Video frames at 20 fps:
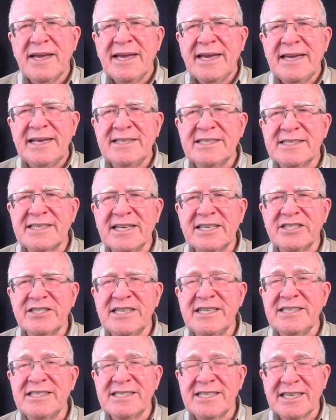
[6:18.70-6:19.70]
In
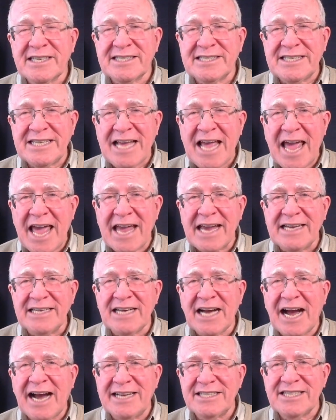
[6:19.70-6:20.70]

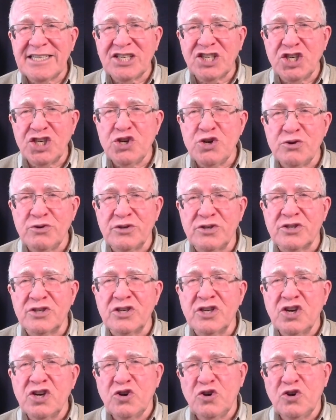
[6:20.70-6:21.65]
1668, Isaac Newton,